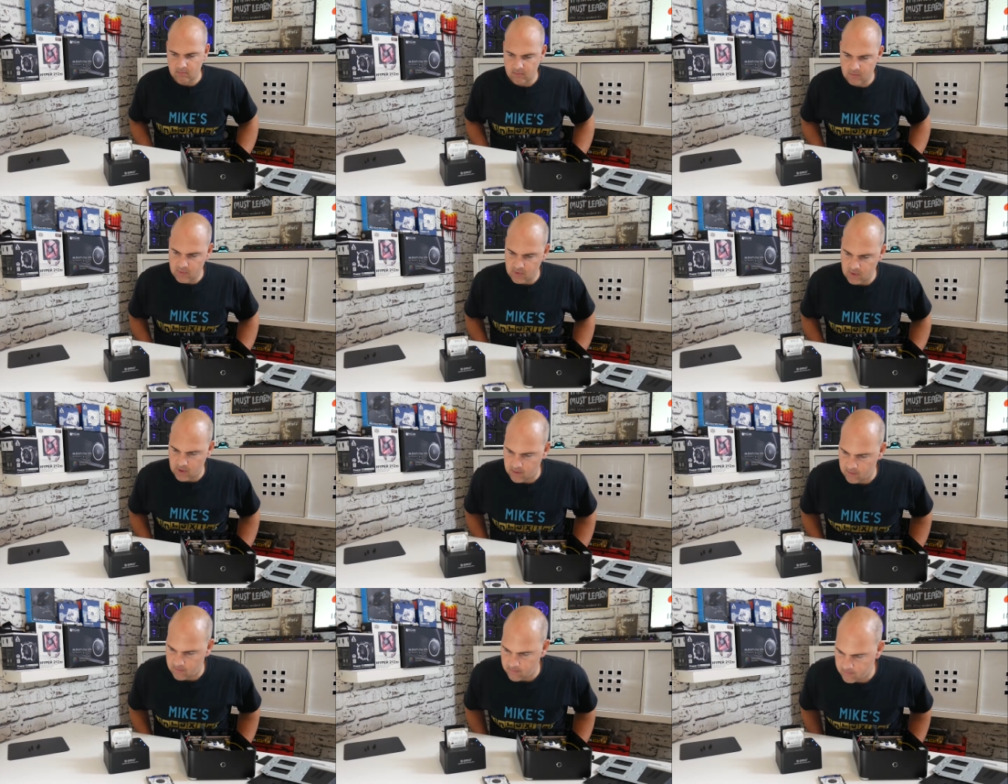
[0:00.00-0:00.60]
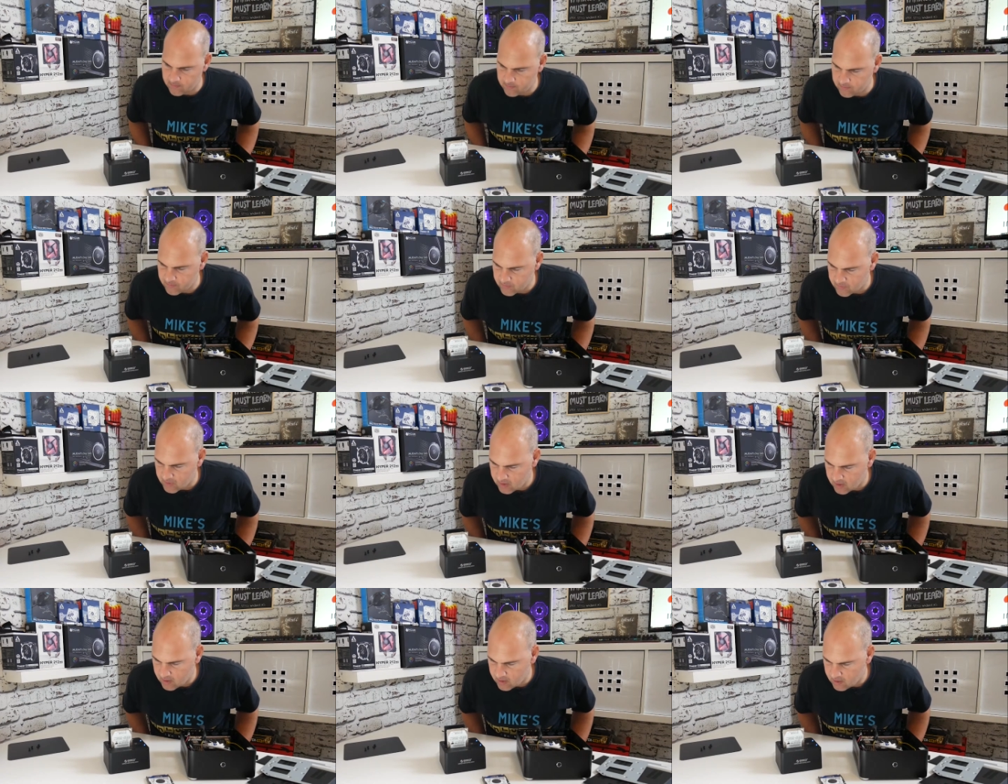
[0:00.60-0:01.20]
So
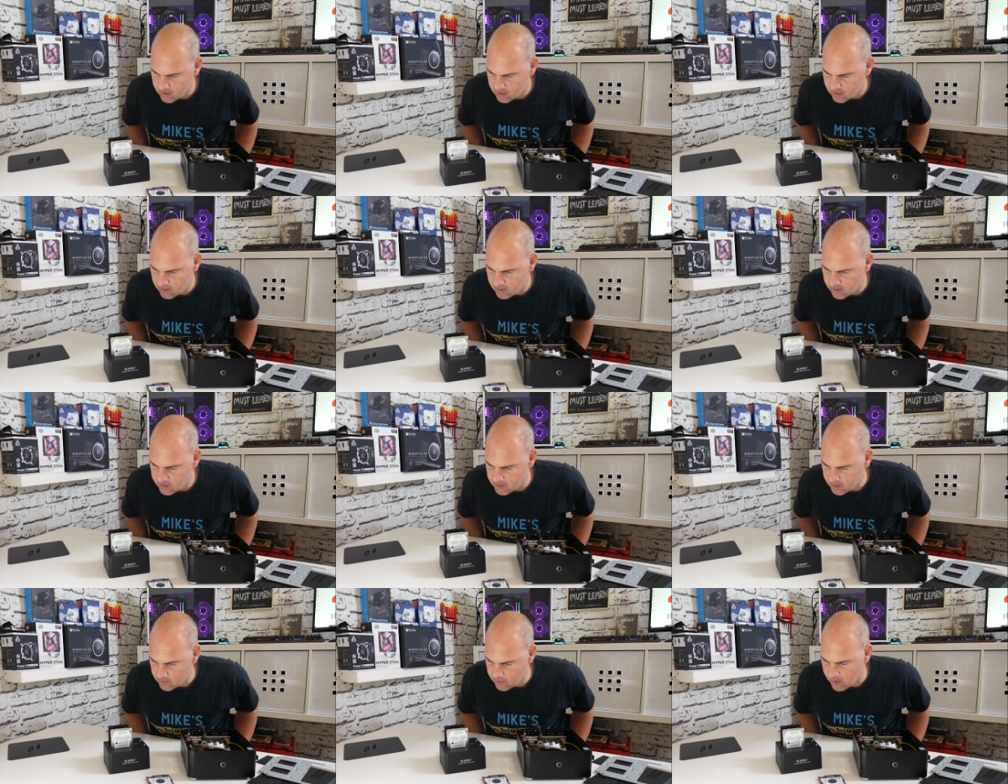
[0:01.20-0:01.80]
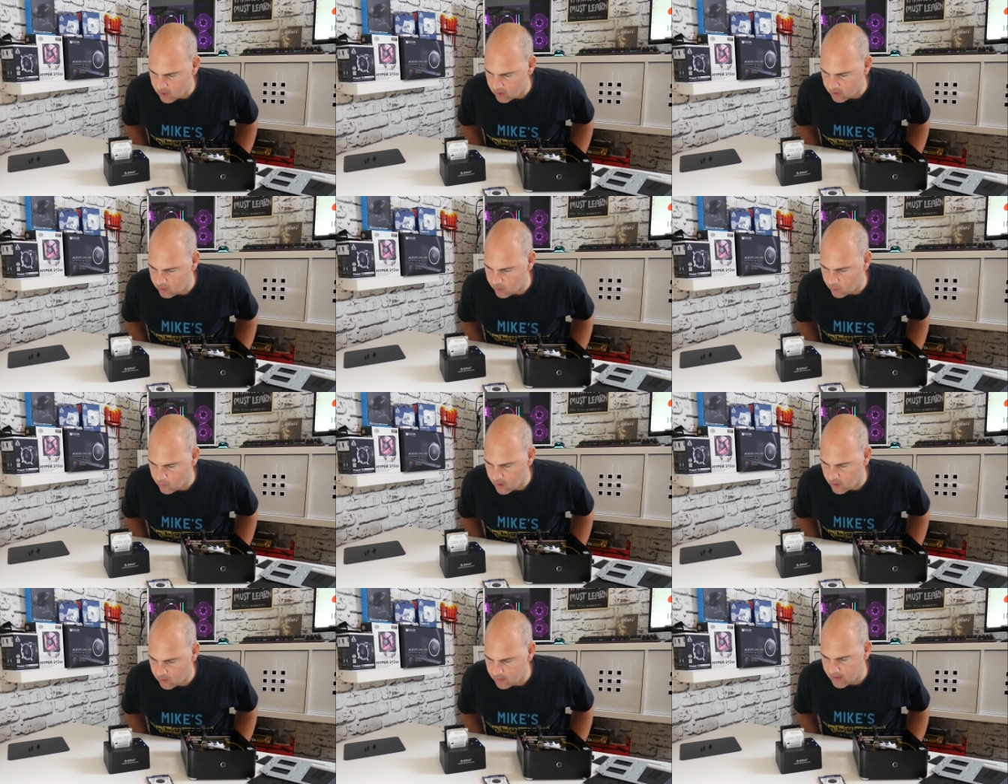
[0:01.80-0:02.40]
looks like we've got a little
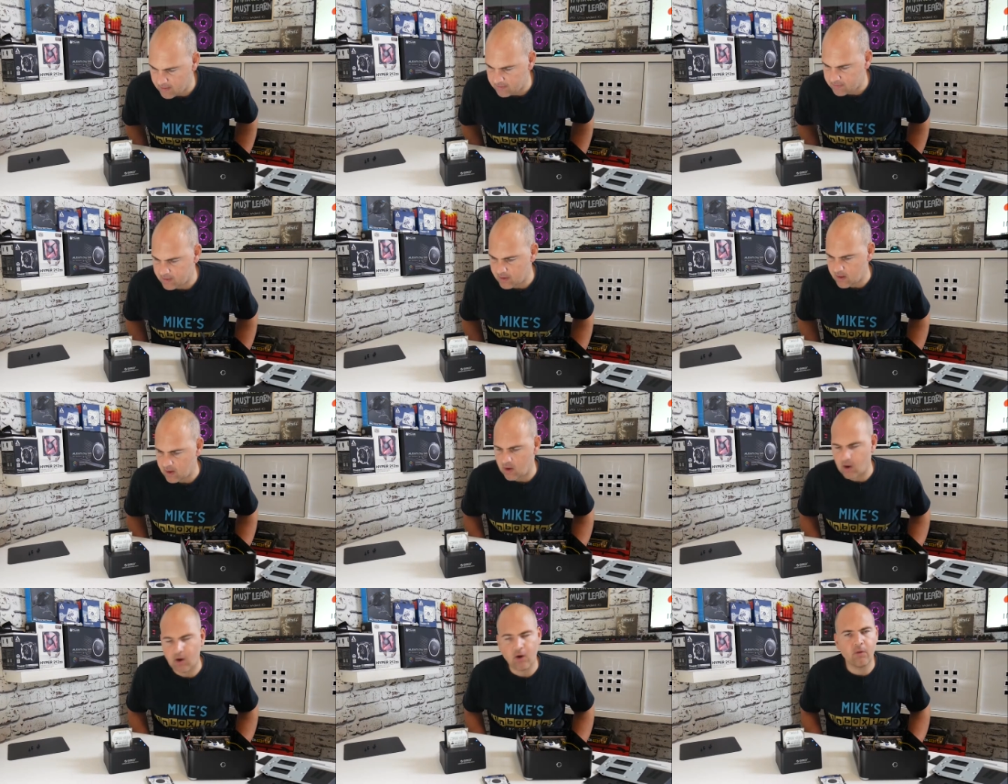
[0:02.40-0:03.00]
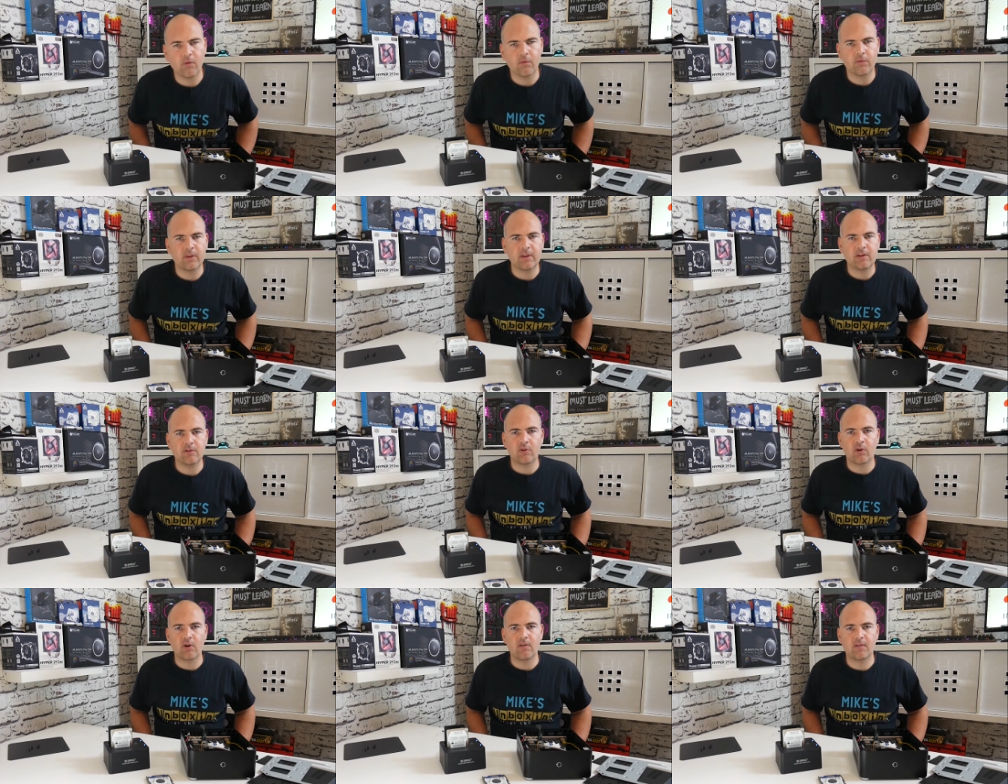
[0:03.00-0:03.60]
while left on the
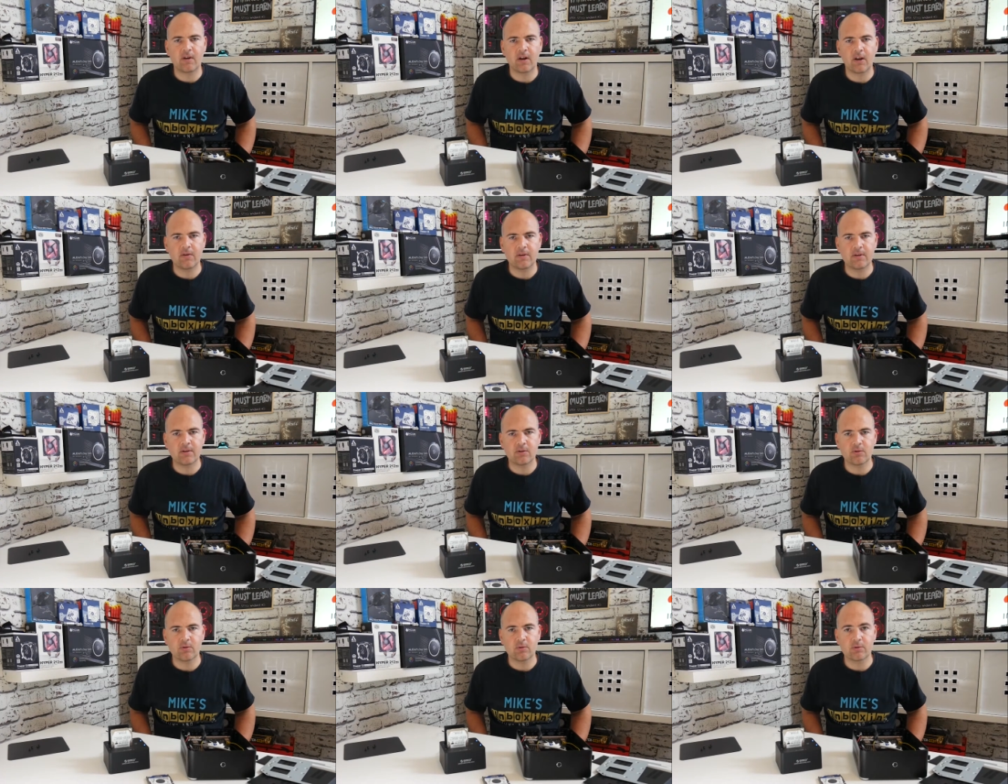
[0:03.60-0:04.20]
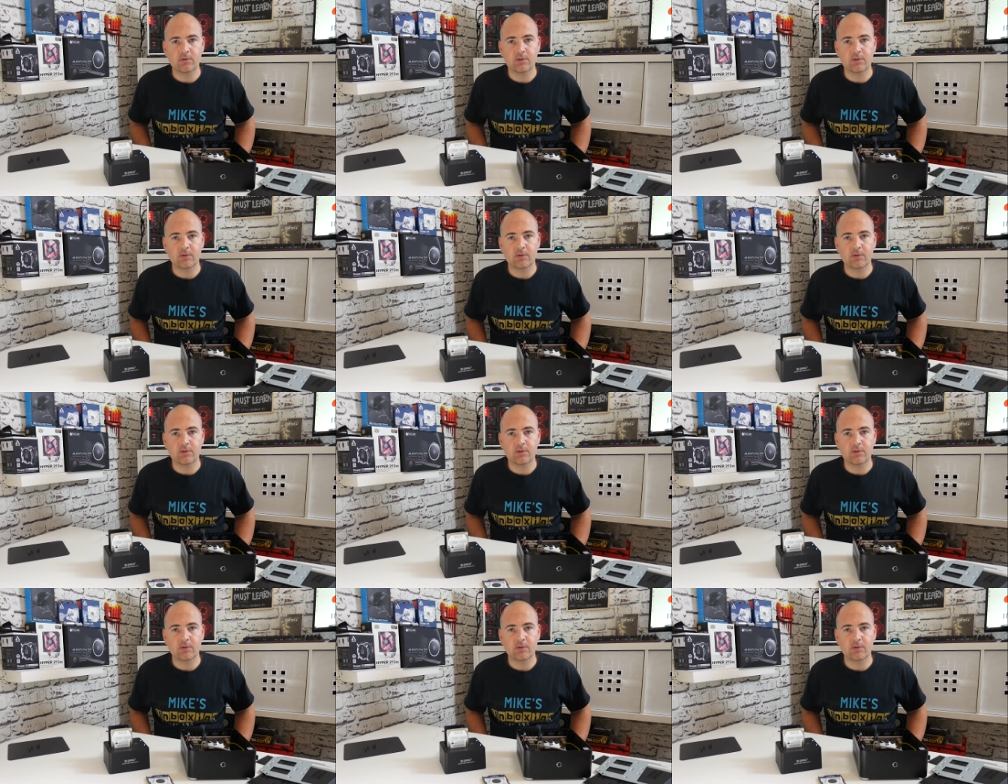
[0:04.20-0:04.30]
drive cleaning tool.